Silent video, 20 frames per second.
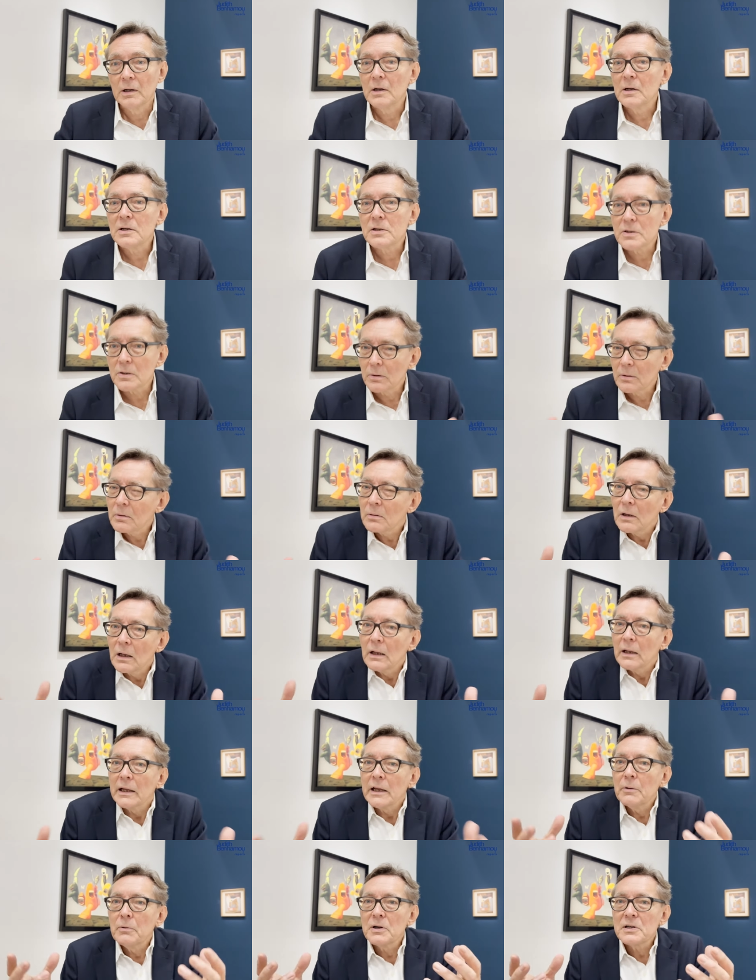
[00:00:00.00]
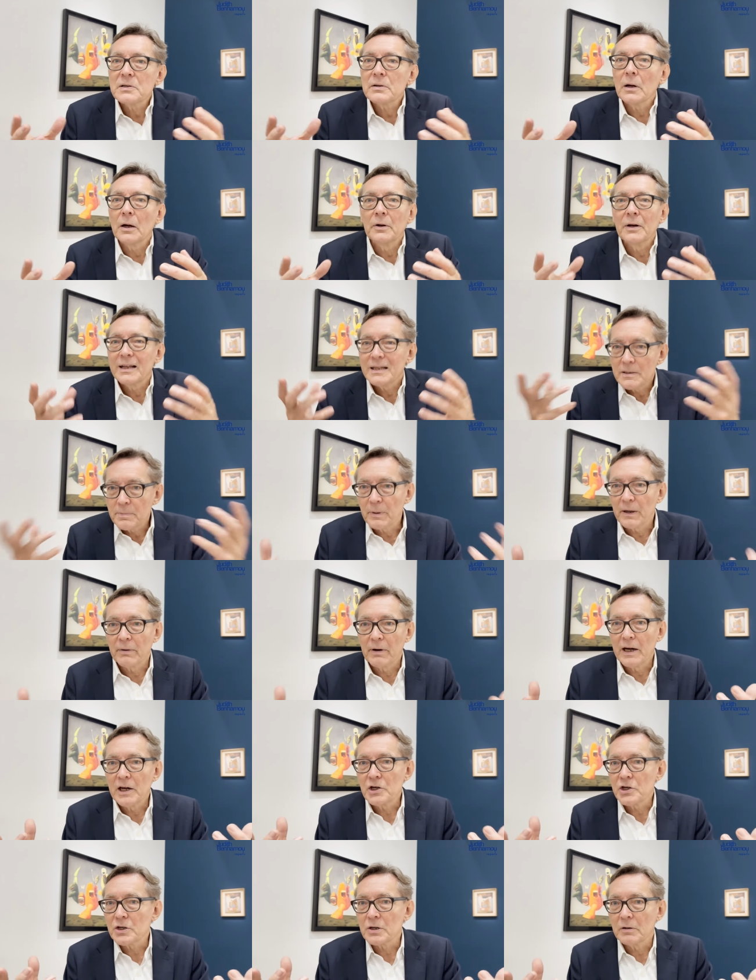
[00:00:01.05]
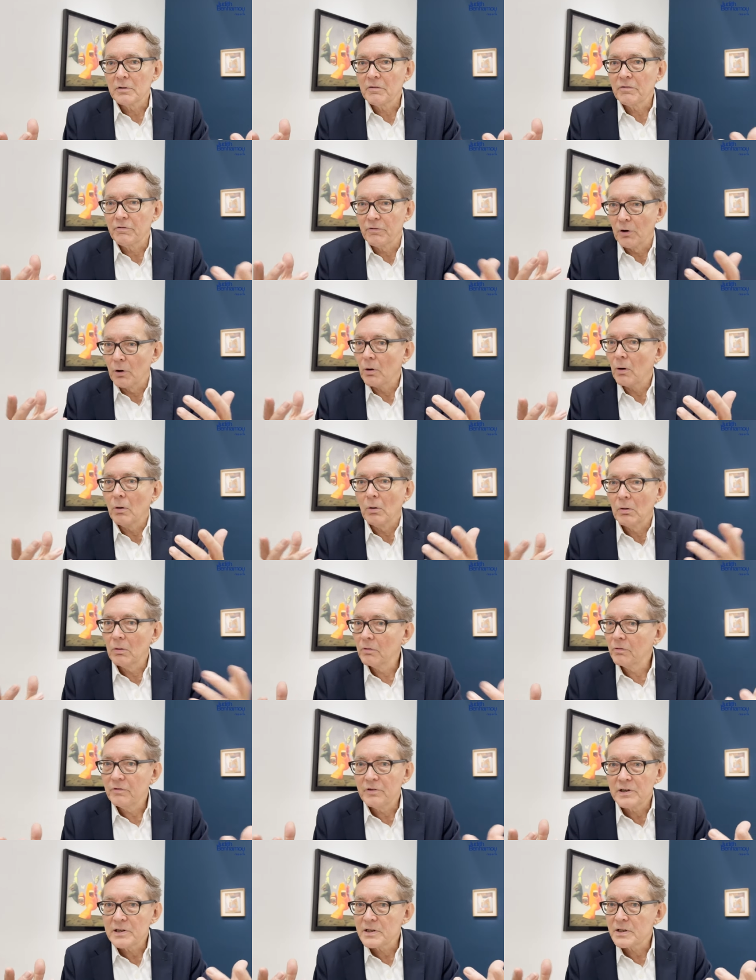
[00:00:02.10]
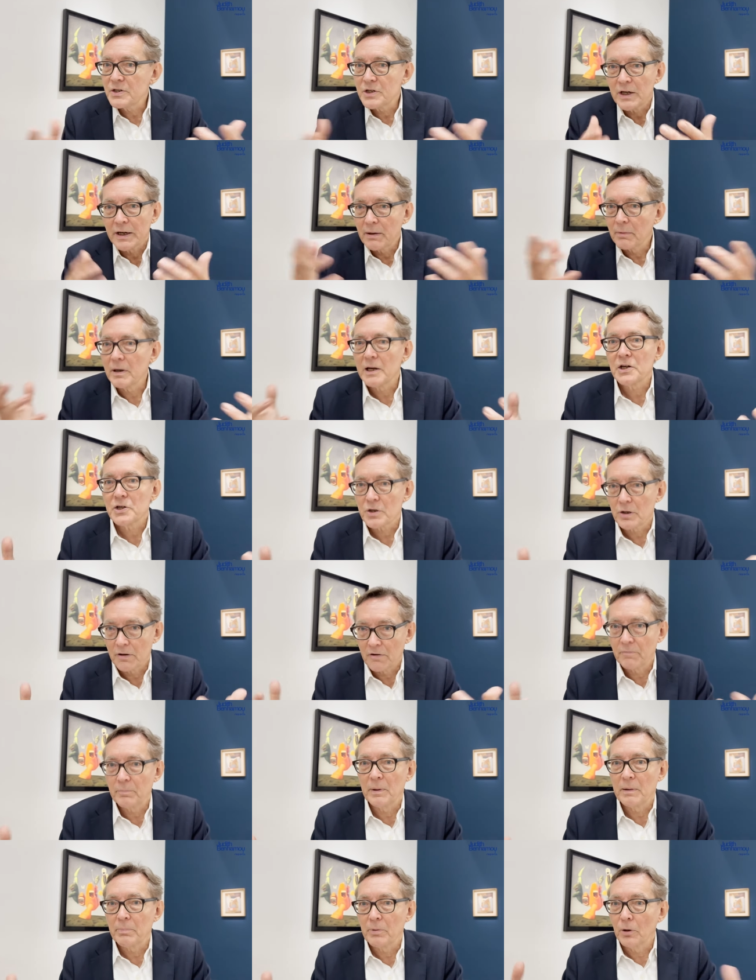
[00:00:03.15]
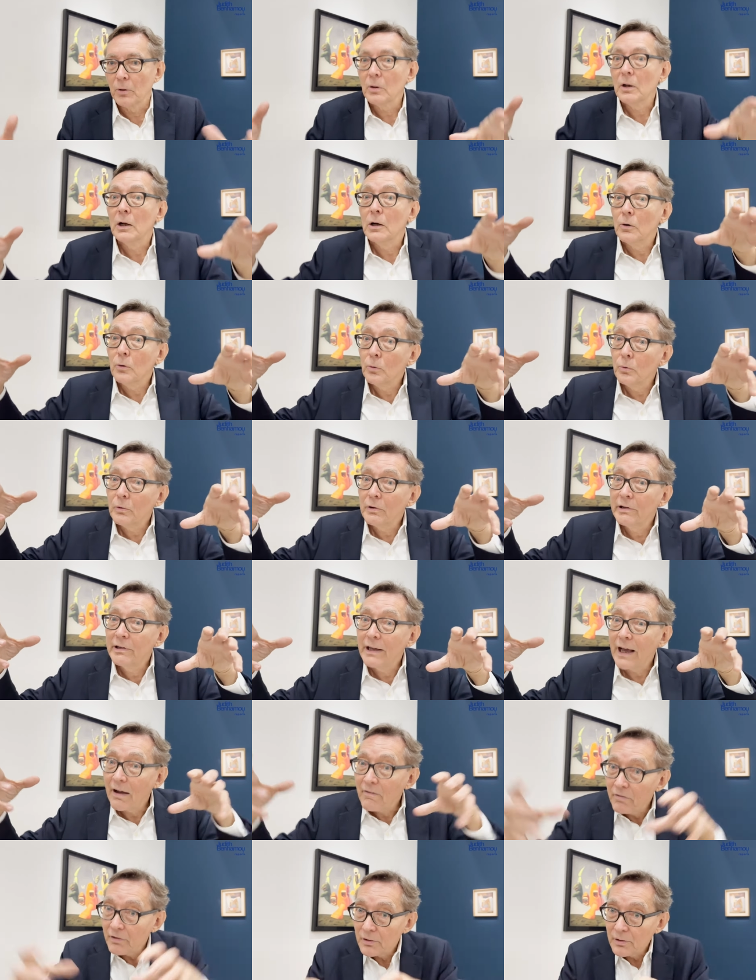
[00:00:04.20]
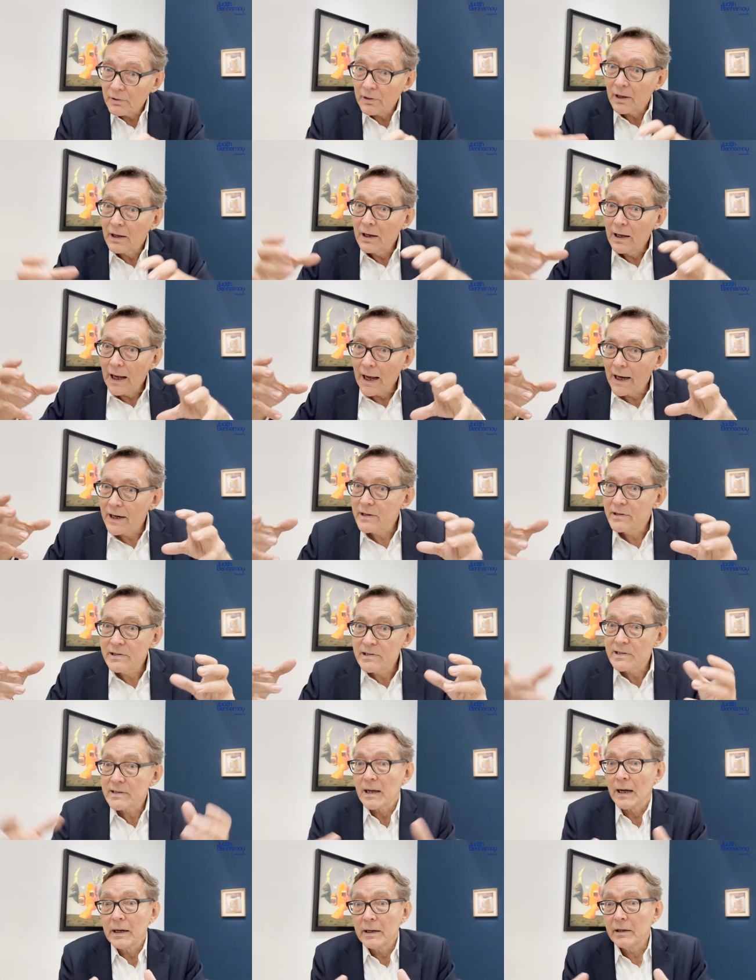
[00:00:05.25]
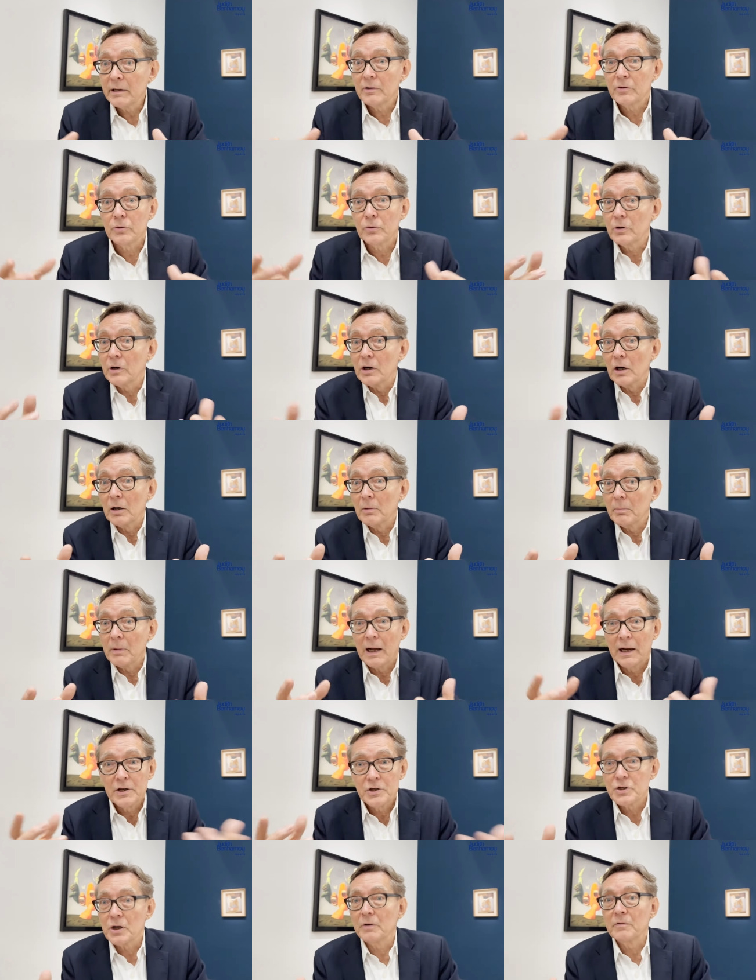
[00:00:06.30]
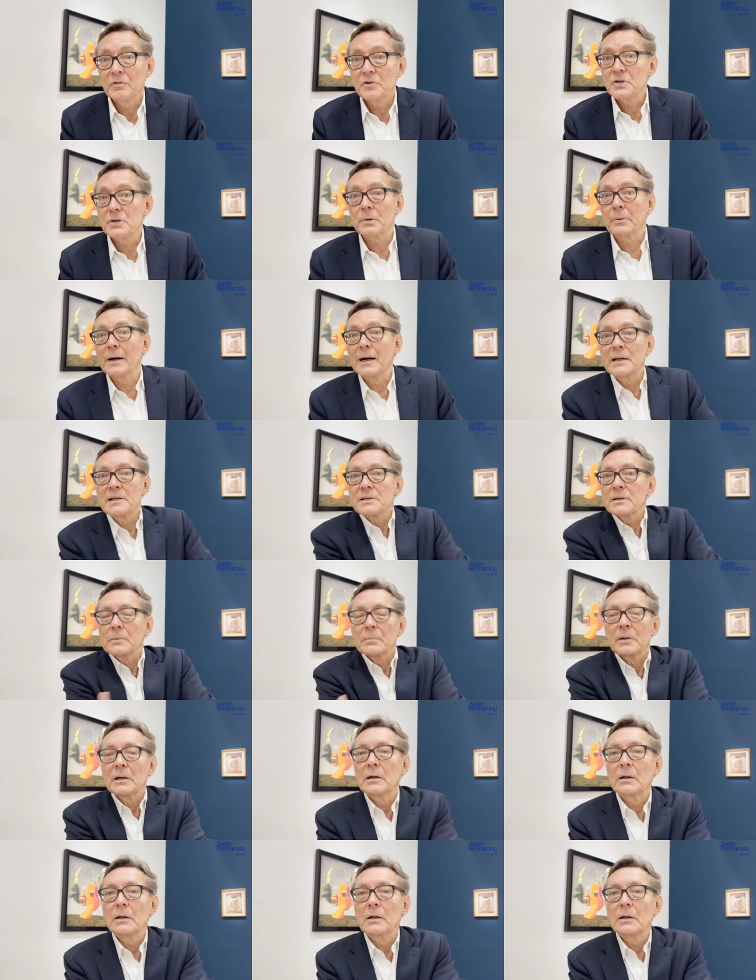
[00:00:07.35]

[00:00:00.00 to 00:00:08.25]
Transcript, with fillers: So he was an inspiration for all this generation of people who gathered and decided to come and join the surrealism.